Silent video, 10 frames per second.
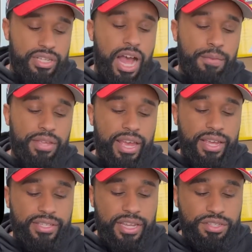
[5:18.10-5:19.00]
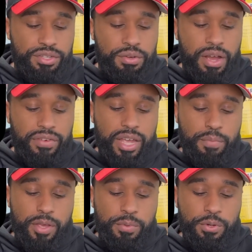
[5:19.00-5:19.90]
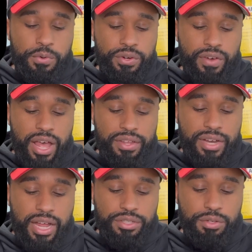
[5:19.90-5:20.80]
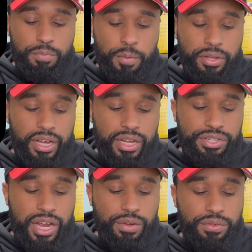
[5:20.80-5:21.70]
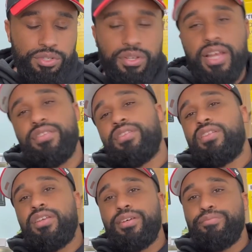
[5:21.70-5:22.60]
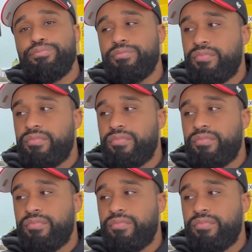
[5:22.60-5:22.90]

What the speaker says: Tom Yang says, do you ever get people who would rather not do a puppy contract? Would you cancel the deal?